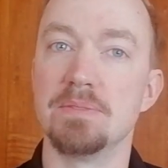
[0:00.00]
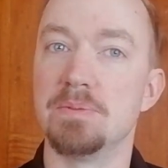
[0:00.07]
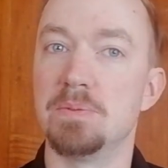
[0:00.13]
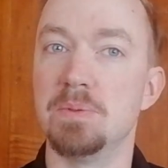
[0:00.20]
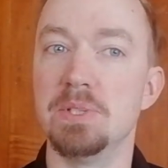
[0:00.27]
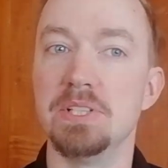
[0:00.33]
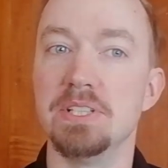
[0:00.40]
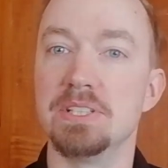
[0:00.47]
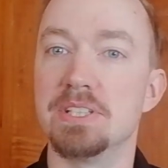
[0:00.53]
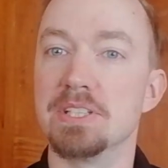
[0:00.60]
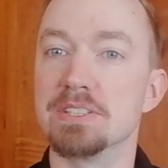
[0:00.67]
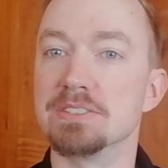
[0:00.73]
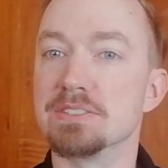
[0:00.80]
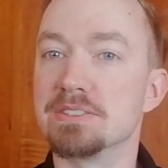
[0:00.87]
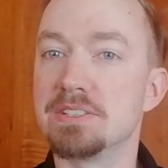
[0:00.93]
we
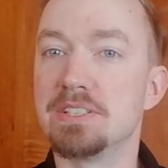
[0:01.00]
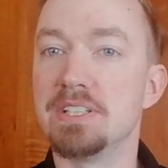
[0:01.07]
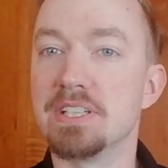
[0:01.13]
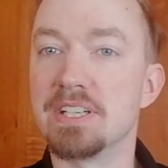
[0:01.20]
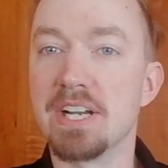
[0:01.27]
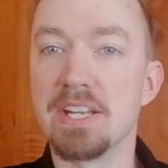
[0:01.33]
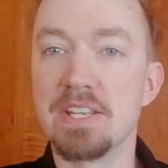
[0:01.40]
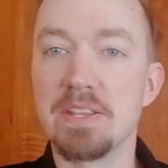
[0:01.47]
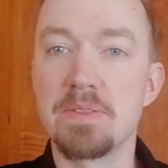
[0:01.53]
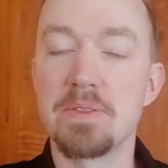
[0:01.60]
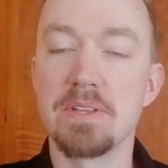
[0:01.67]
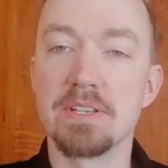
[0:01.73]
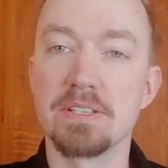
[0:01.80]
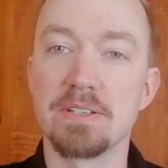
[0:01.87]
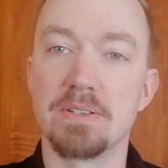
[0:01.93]
didn't hear
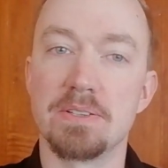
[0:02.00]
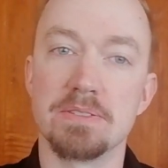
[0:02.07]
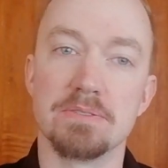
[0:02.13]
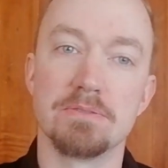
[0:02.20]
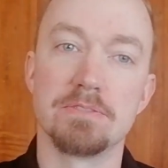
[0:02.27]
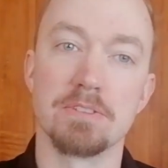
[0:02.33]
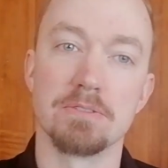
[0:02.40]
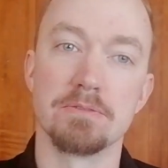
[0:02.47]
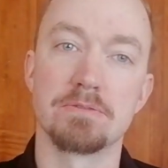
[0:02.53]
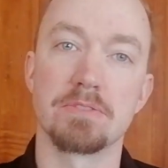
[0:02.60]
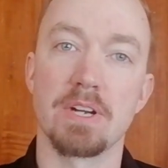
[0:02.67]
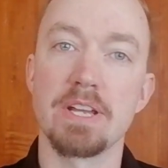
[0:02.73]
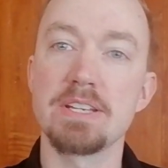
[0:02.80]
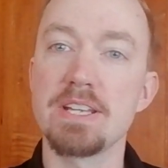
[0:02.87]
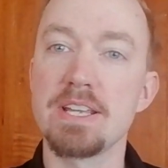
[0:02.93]
anything on on
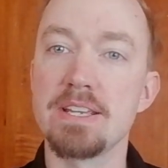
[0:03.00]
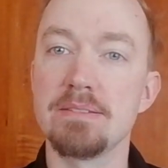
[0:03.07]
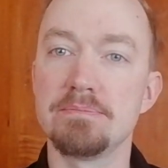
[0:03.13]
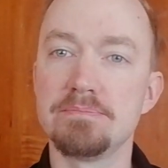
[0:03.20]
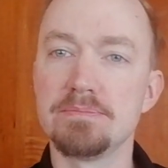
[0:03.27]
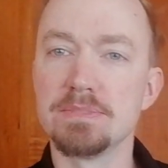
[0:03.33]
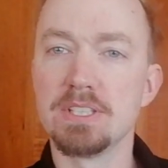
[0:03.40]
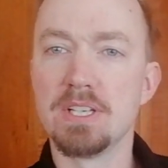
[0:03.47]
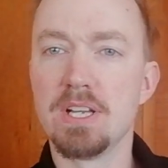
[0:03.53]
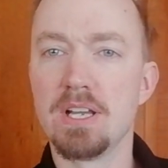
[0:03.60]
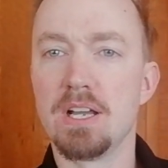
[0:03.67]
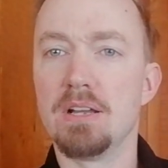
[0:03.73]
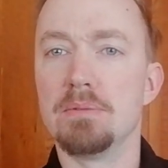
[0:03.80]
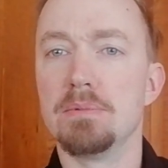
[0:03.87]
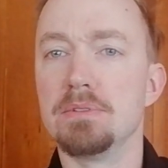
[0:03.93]
Friday
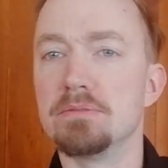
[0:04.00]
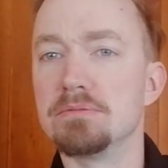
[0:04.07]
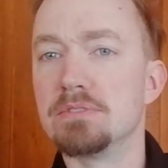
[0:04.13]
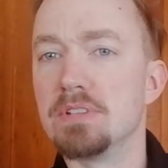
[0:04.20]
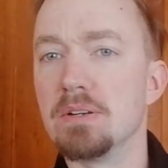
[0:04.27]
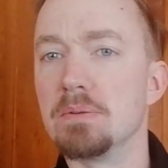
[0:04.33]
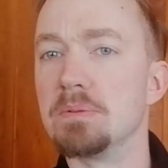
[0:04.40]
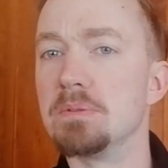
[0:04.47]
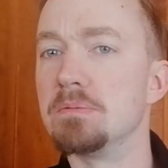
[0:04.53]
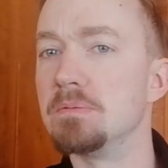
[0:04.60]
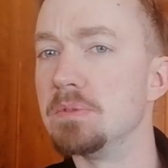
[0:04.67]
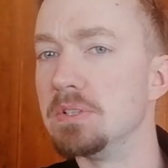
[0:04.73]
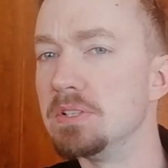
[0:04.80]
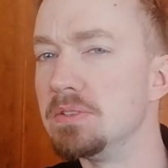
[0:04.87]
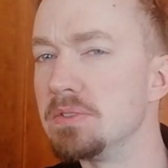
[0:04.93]
I mean there, we
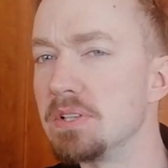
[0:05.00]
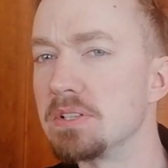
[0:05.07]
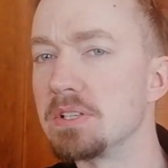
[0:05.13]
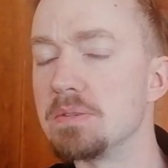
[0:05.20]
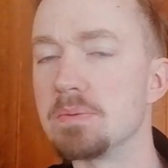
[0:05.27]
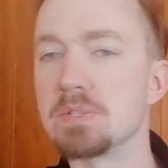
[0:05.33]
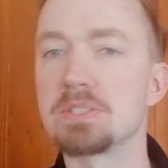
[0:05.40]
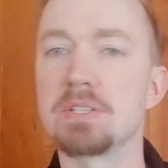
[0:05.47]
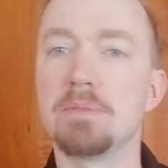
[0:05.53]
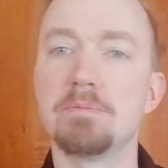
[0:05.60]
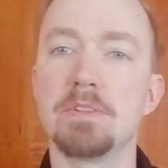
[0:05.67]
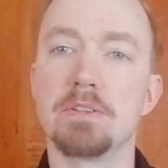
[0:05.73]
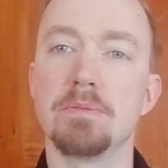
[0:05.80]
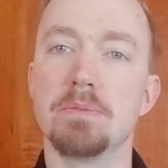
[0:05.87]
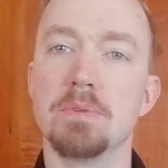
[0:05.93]
knew that there was
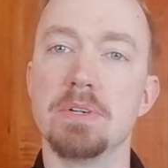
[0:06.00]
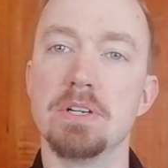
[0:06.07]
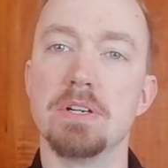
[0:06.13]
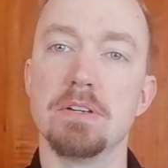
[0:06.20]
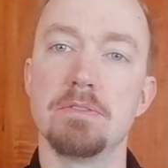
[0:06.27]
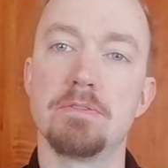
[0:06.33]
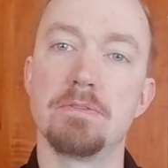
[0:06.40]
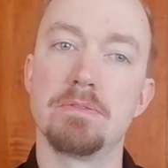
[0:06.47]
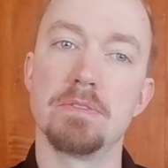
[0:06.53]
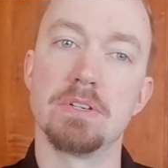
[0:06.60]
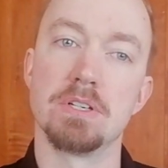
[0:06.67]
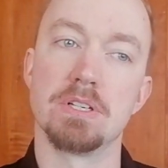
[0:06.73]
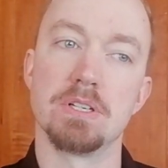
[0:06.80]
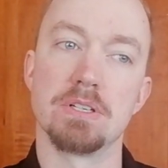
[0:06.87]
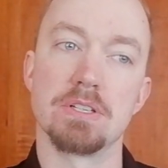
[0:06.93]
something with uh,
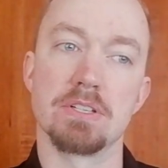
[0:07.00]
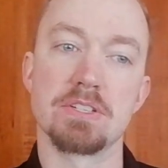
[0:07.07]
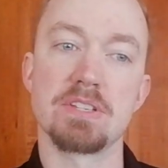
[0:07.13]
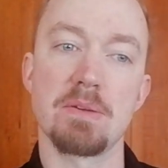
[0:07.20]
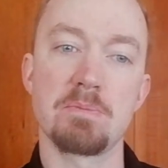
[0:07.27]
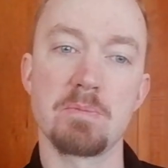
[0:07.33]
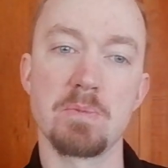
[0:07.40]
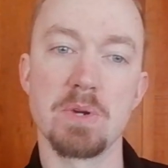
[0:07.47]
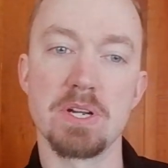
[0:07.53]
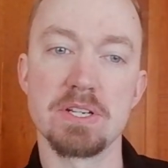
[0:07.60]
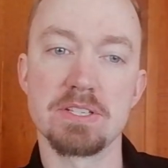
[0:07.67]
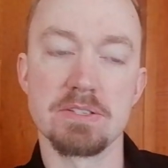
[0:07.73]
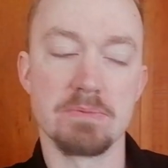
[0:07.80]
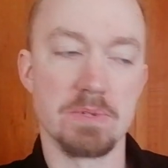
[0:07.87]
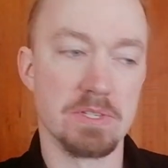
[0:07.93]
subways
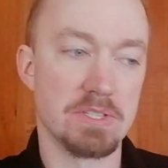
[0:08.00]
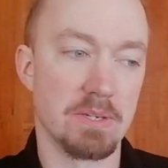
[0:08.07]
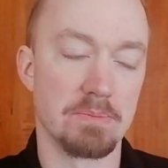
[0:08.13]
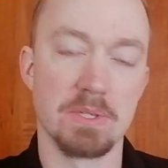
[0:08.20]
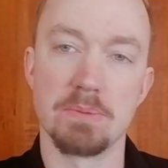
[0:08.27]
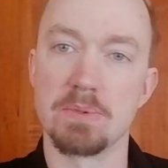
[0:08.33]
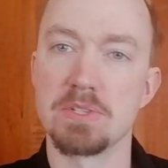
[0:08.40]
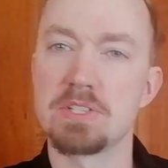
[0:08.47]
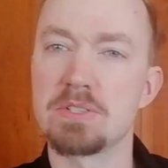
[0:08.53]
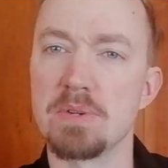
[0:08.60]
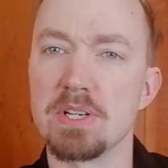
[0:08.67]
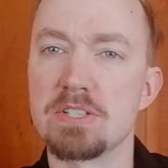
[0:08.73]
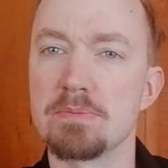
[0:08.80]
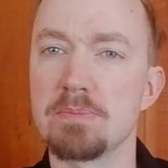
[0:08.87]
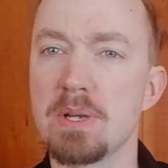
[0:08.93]
there was some
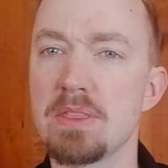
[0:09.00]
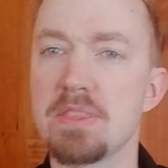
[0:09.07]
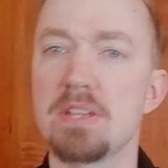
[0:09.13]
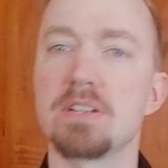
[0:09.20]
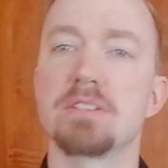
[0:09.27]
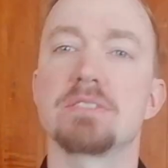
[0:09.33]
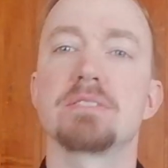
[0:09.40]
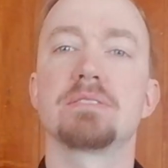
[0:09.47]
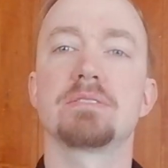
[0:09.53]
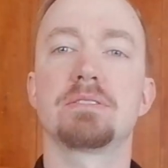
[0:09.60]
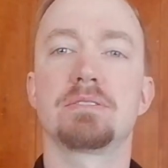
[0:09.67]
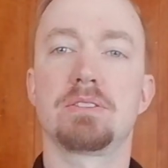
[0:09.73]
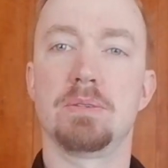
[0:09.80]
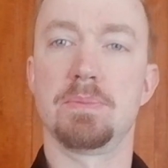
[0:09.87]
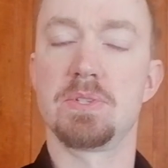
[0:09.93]
demonstration but there's
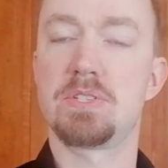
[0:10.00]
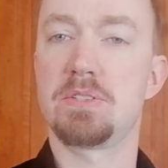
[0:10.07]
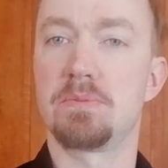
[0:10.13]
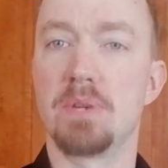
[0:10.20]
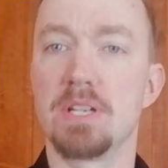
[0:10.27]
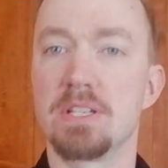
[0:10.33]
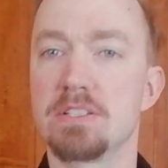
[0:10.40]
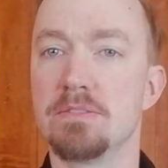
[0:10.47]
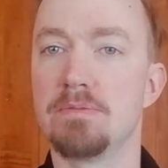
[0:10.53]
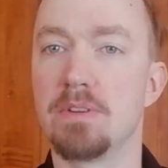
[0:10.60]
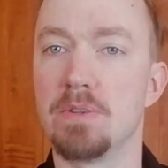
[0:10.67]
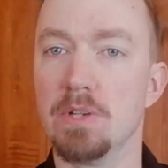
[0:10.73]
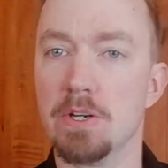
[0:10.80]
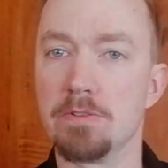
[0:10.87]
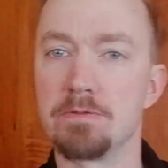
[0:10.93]
demonstration
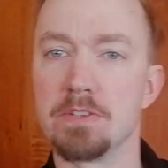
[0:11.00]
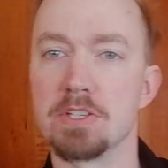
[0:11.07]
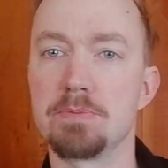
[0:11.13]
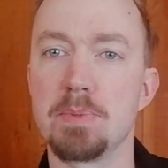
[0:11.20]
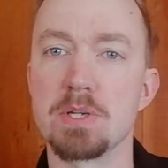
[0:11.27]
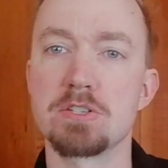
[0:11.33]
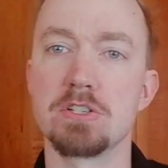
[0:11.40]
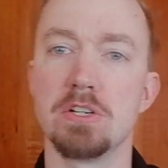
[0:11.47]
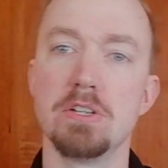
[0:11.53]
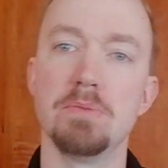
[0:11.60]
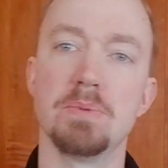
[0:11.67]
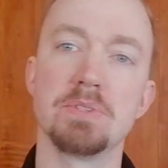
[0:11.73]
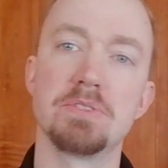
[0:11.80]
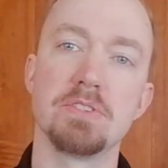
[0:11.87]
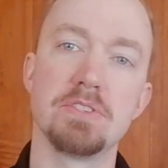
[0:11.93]
very often, especially
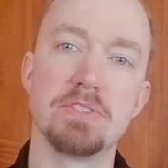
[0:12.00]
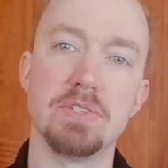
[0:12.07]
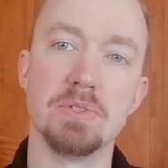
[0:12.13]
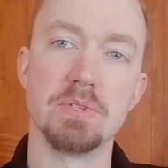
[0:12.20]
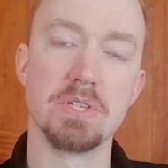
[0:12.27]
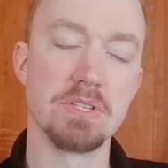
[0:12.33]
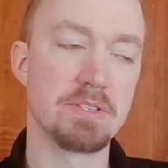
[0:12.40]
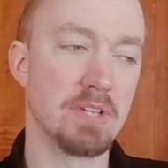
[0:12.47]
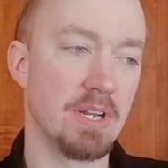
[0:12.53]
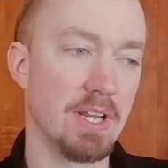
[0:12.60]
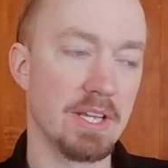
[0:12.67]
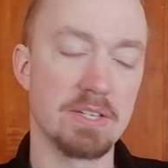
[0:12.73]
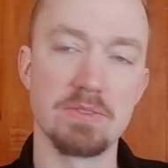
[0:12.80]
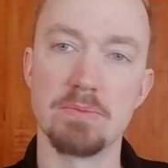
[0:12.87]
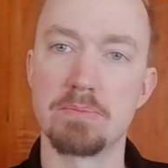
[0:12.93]
with the students. They
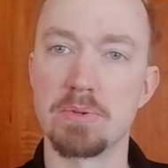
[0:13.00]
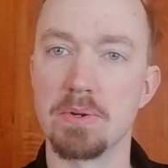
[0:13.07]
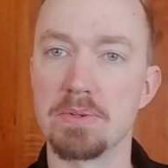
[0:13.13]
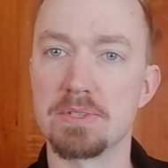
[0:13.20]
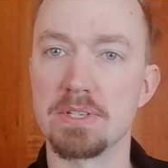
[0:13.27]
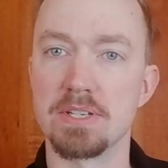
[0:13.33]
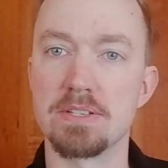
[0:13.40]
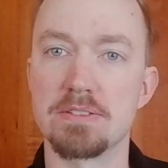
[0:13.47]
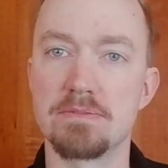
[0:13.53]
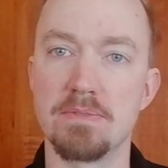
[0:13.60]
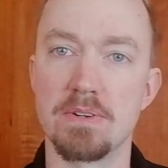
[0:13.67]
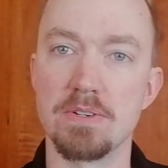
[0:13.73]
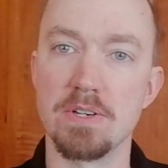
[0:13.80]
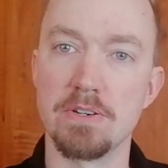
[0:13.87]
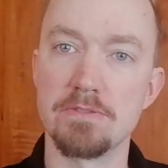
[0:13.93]
like to protest
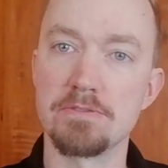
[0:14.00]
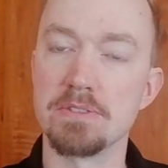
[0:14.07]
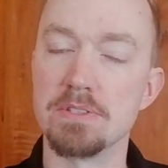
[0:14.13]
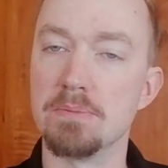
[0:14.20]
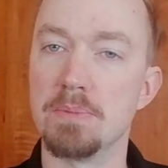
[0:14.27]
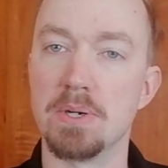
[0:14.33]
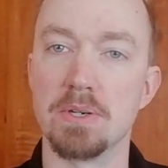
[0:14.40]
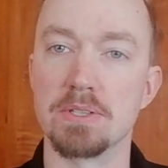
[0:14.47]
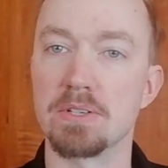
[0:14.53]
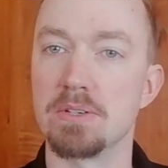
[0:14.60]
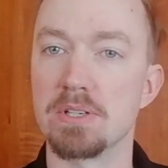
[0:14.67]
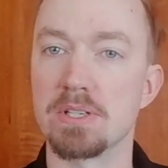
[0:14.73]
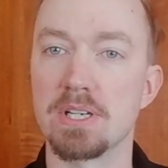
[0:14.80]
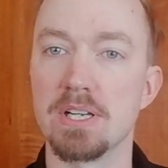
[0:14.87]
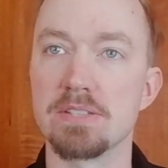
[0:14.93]
very often about all
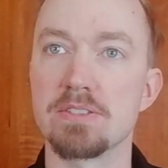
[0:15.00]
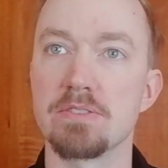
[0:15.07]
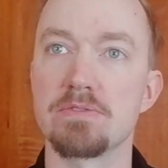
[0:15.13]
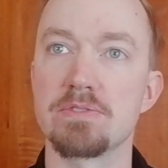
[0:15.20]
kinds of